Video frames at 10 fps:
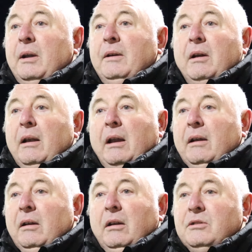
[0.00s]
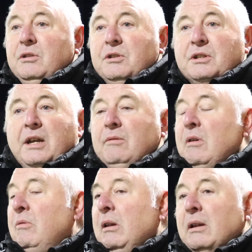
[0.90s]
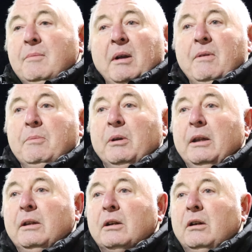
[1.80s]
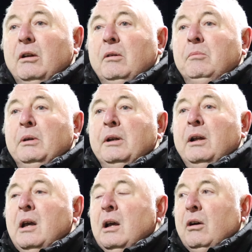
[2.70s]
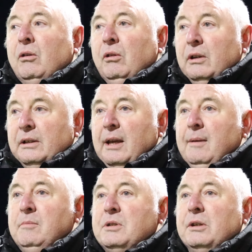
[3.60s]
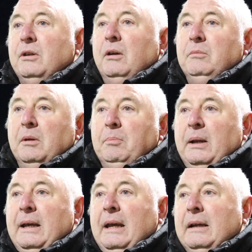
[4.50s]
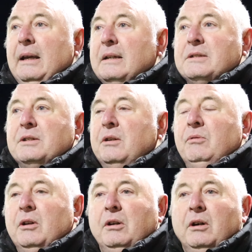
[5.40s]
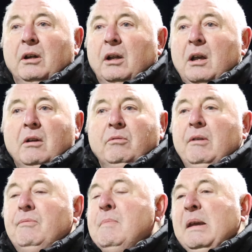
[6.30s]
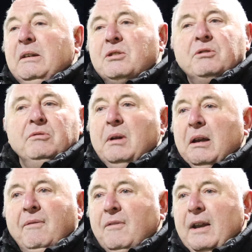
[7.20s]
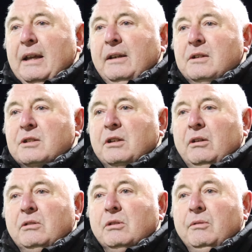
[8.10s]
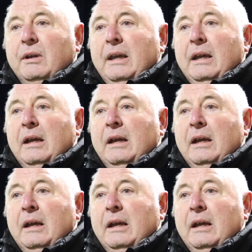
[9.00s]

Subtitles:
Club. And as you say, we welcome everybody to the club and all the teams that come to play against us and whatnot. We've made so many friends along the way.